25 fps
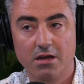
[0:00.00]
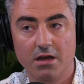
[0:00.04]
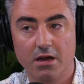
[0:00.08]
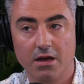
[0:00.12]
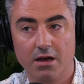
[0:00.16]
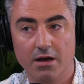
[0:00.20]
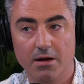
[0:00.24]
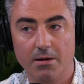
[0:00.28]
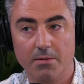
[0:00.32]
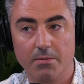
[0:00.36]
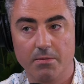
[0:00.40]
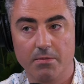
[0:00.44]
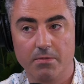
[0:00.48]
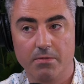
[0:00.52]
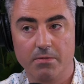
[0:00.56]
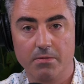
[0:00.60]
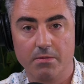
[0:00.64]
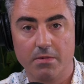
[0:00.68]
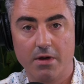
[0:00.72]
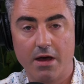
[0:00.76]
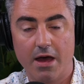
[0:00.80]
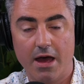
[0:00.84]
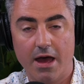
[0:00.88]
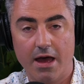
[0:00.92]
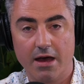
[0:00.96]
Um,
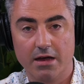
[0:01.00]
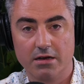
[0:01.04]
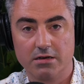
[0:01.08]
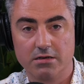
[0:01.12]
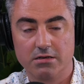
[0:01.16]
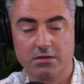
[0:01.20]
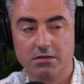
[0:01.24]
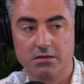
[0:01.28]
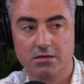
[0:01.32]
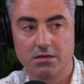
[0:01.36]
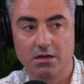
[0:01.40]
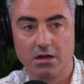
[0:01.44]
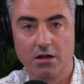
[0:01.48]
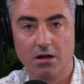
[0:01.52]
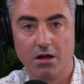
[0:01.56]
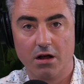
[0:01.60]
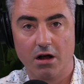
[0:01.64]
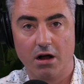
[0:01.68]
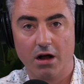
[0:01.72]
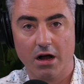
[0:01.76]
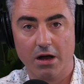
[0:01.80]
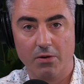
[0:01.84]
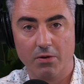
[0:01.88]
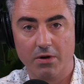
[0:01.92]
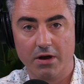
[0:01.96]
and
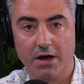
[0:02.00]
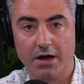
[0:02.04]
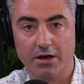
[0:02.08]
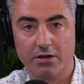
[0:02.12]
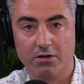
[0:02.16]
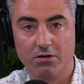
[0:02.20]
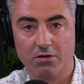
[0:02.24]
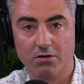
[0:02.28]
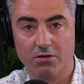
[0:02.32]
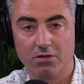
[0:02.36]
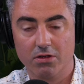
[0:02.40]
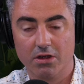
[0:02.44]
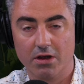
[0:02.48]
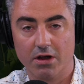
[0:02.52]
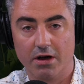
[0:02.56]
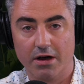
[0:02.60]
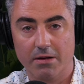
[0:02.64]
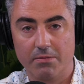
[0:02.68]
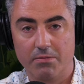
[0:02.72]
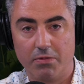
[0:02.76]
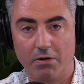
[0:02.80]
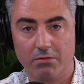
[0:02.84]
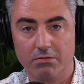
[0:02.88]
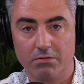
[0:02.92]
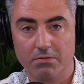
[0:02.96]
I would argue that
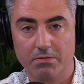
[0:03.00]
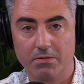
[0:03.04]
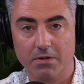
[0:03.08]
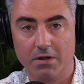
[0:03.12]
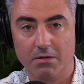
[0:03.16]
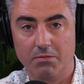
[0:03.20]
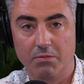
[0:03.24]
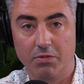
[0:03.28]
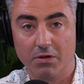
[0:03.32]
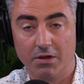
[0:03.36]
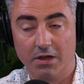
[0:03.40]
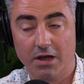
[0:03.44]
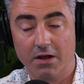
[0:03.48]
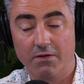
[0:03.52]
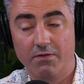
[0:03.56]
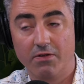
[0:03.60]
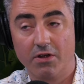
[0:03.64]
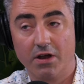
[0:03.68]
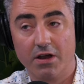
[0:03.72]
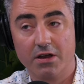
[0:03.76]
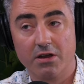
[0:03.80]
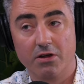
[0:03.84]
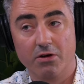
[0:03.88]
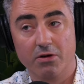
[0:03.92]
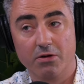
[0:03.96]
I probably believe that
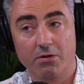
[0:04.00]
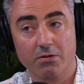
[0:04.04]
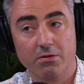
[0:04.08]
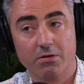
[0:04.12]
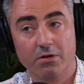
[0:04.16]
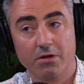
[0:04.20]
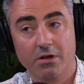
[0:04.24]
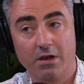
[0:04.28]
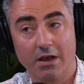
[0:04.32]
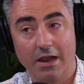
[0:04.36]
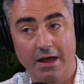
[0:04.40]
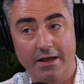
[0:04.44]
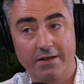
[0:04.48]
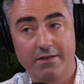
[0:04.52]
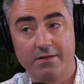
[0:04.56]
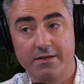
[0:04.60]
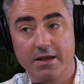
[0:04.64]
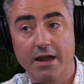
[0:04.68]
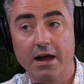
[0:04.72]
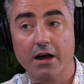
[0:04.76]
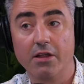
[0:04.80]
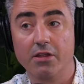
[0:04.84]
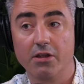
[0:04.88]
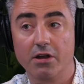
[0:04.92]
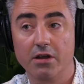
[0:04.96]
I know less
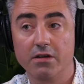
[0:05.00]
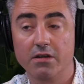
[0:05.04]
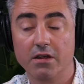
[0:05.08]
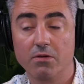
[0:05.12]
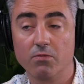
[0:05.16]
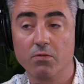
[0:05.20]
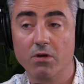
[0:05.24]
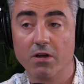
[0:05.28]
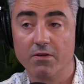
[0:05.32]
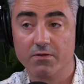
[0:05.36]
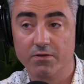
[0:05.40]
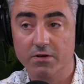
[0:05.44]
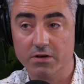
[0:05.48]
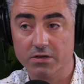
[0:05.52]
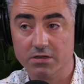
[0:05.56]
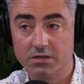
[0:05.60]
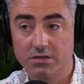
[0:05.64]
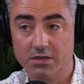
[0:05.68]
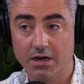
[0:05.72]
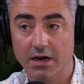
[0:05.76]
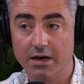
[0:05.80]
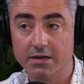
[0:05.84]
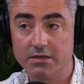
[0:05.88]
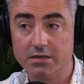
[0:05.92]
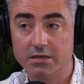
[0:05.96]
now than I did when I first
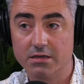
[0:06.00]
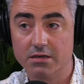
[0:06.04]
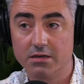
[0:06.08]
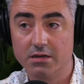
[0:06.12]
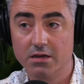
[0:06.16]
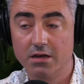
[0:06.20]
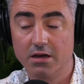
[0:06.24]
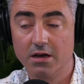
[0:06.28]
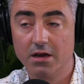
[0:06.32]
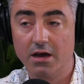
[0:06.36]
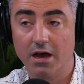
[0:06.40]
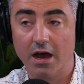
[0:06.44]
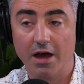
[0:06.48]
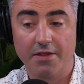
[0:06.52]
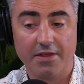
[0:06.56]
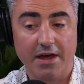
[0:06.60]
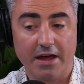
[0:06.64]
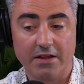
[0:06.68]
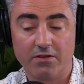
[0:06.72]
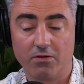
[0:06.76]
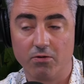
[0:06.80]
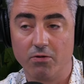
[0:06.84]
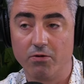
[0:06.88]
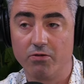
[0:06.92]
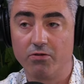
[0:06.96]
started. And
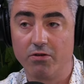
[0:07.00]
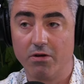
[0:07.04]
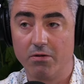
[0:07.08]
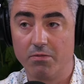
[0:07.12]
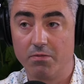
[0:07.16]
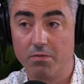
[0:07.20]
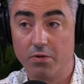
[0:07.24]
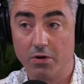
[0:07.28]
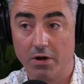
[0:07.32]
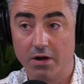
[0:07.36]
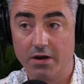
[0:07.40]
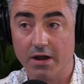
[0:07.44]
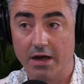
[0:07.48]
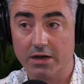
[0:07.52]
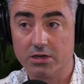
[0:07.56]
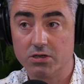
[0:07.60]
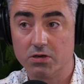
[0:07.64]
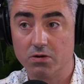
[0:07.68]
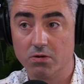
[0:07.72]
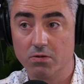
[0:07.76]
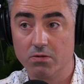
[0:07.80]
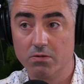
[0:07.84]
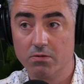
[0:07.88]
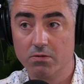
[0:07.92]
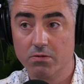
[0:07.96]
that's also pretty
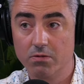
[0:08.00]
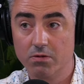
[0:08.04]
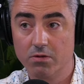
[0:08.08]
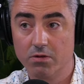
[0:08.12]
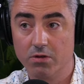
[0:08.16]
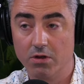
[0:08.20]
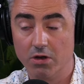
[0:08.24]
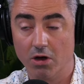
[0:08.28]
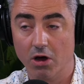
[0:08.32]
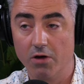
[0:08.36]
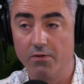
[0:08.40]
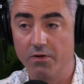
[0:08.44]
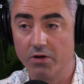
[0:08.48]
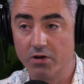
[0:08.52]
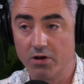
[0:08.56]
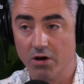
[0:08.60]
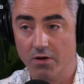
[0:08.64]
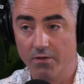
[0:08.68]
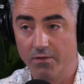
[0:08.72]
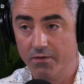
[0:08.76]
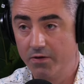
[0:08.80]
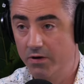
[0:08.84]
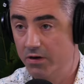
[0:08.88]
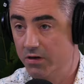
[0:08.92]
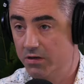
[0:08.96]
natural. The
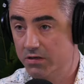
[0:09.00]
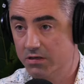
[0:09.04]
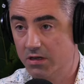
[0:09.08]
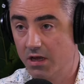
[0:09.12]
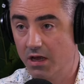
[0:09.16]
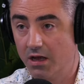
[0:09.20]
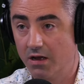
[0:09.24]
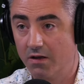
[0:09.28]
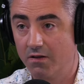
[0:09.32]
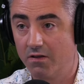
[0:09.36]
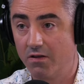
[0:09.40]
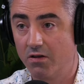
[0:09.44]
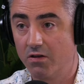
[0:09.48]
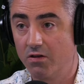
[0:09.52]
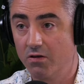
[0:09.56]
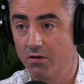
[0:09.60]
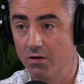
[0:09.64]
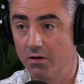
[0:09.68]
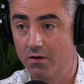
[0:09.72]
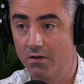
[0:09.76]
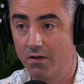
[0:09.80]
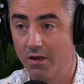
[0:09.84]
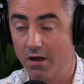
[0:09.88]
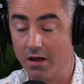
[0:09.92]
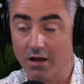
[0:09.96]
overconfidence thing is a
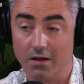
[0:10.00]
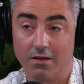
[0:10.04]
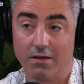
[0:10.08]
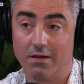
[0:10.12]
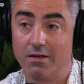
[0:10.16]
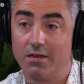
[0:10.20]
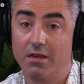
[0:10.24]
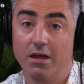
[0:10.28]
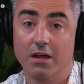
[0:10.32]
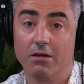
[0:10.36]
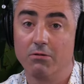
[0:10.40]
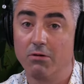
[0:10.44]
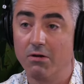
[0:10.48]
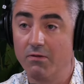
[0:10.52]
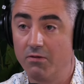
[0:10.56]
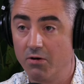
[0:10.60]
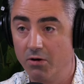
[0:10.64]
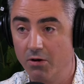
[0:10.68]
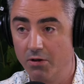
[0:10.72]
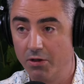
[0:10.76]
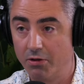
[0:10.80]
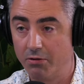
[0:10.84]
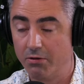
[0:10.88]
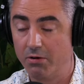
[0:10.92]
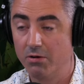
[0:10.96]
huge thing. It's a thing we've
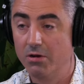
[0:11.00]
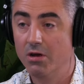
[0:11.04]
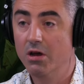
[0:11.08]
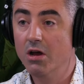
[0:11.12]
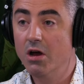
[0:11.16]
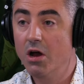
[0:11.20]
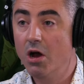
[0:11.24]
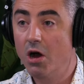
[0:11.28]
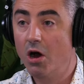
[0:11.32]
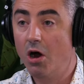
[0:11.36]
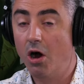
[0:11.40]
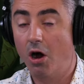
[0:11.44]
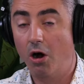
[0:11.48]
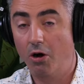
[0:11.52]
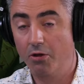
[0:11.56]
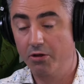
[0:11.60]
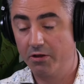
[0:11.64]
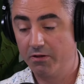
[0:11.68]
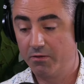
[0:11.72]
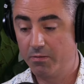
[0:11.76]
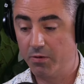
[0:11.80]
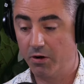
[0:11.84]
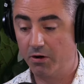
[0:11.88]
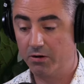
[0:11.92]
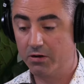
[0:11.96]
gone through on
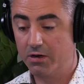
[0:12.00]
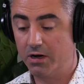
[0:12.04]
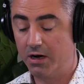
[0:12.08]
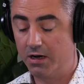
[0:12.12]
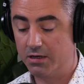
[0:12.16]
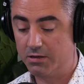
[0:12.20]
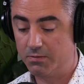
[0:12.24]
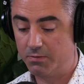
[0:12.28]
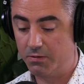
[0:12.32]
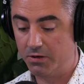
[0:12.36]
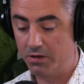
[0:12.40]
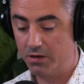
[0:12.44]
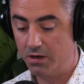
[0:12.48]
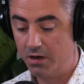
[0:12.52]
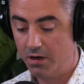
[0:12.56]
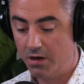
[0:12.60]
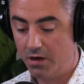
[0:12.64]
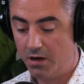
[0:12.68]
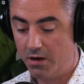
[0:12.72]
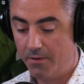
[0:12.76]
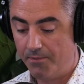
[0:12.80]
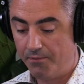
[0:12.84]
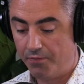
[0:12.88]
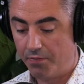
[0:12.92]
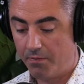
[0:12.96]
this podcast. But
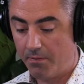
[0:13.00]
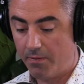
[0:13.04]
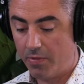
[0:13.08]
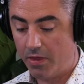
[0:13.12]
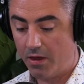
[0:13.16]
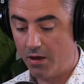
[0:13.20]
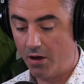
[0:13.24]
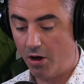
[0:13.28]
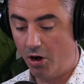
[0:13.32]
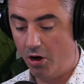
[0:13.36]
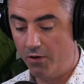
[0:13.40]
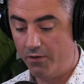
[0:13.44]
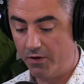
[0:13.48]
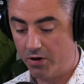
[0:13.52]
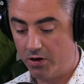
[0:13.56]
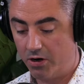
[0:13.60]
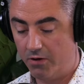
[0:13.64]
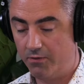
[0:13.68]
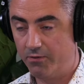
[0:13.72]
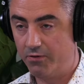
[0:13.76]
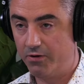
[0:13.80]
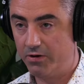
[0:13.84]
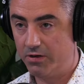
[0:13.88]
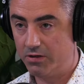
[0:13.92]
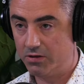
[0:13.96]

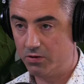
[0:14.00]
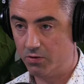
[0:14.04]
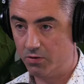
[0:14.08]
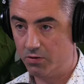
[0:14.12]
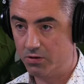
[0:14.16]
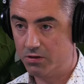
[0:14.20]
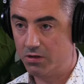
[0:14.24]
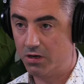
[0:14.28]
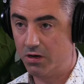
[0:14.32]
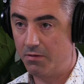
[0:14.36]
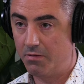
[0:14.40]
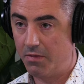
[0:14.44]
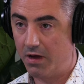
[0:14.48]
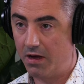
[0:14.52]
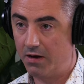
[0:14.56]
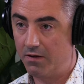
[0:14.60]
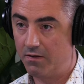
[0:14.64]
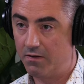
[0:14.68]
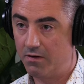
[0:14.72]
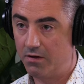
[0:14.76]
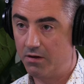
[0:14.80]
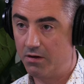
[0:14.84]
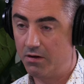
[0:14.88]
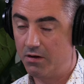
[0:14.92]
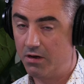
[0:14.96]
overconfidence also
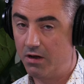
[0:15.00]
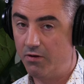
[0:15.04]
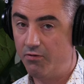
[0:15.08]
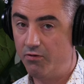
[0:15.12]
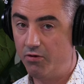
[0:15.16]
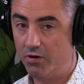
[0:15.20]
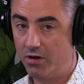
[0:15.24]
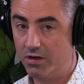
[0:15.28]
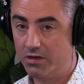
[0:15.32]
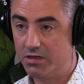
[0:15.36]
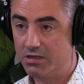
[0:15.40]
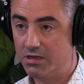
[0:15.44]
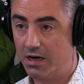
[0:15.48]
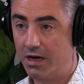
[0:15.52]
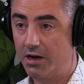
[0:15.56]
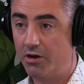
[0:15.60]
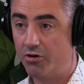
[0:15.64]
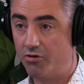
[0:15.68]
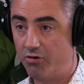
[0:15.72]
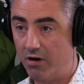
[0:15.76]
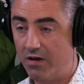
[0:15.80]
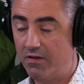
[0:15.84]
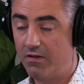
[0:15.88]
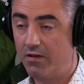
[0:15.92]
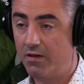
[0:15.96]
means that if you can start
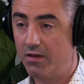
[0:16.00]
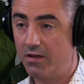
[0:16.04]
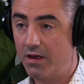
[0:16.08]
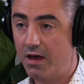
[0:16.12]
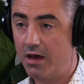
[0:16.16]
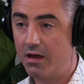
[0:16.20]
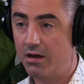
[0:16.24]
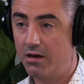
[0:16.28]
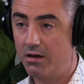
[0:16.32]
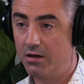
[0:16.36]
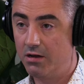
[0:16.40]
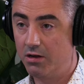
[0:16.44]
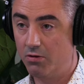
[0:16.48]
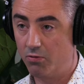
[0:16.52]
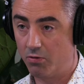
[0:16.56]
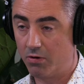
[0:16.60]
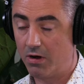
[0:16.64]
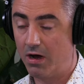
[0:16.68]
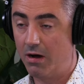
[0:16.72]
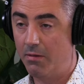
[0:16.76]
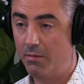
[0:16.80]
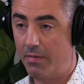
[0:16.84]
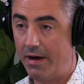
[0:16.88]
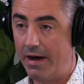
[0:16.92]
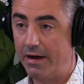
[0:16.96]
addressing that, you will
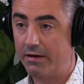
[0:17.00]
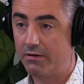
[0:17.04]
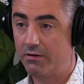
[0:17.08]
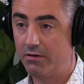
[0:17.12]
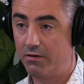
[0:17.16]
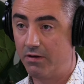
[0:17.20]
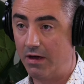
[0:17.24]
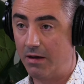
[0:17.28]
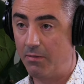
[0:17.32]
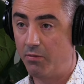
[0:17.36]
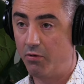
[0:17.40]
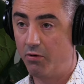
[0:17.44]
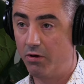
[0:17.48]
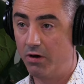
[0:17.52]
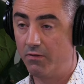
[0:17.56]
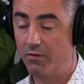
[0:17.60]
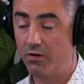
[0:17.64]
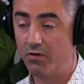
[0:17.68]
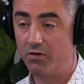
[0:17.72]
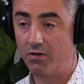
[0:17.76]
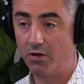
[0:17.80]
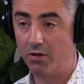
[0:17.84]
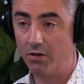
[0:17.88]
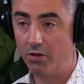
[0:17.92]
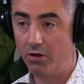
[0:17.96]
come back to that point of
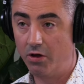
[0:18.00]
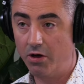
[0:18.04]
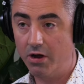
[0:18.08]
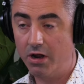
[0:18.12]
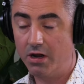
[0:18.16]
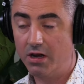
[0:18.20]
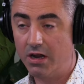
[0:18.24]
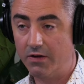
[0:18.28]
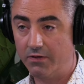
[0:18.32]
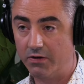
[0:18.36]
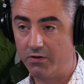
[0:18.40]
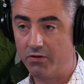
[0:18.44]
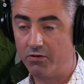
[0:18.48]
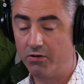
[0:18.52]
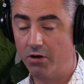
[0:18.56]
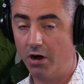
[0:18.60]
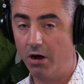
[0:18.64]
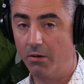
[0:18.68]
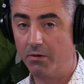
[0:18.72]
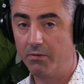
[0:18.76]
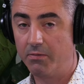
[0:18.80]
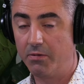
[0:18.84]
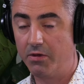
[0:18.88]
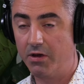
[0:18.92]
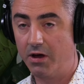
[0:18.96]
view. So learning never
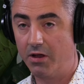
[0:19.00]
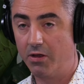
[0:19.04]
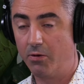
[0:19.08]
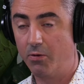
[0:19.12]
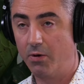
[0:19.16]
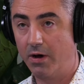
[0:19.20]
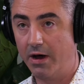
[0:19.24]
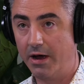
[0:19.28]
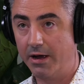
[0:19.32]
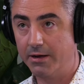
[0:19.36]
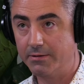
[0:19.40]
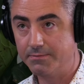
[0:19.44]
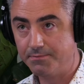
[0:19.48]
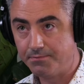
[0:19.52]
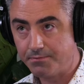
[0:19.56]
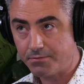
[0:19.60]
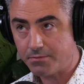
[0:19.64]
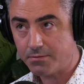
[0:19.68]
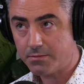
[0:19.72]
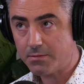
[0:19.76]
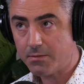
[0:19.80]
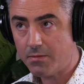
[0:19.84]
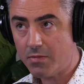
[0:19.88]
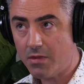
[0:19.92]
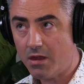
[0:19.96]
stops. But the other way
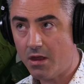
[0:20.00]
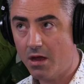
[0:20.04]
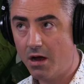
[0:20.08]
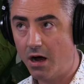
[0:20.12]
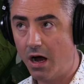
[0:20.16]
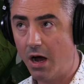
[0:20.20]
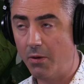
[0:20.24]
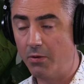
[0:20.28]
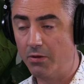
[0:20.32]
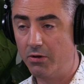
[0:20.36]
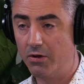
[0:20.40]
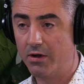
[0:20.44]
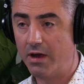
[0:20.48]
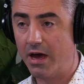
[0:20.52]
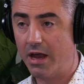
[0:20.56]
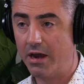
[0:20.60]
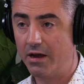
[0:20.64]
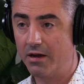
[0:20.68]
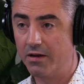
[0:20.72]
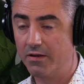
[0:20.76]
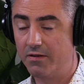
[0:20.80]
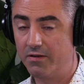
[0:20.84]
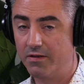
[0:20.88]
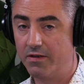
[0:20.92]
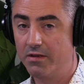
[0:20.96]
I would look at
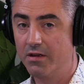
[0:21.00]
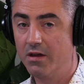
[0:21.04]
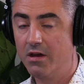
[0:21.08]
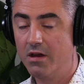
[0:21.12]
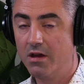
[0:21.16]
it is